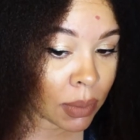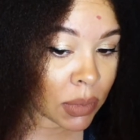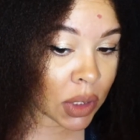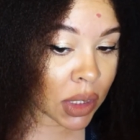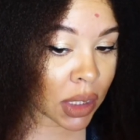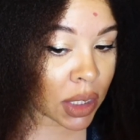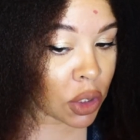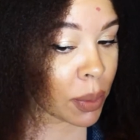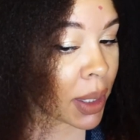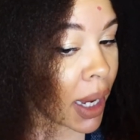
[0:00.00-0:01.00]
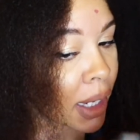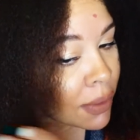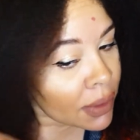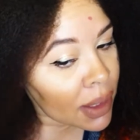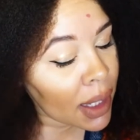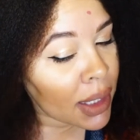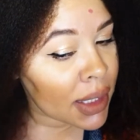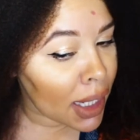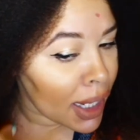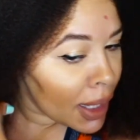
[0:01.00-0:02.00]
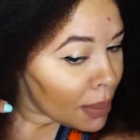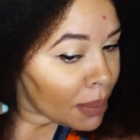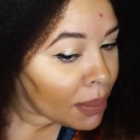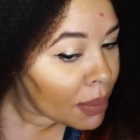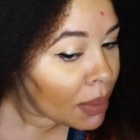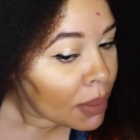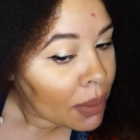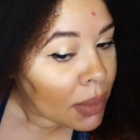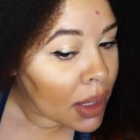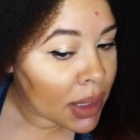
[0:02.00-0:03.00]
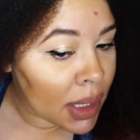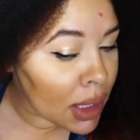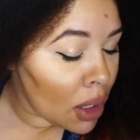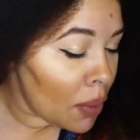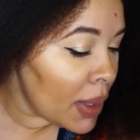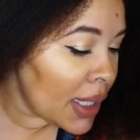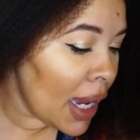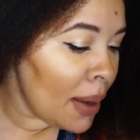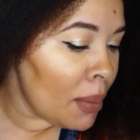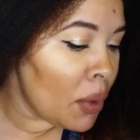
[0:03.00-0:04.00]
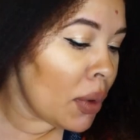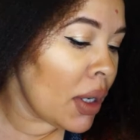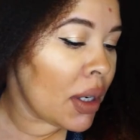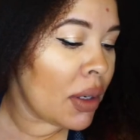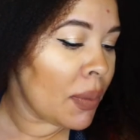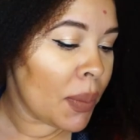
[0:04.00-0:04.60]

Just a little bit at a time, because I can always add more.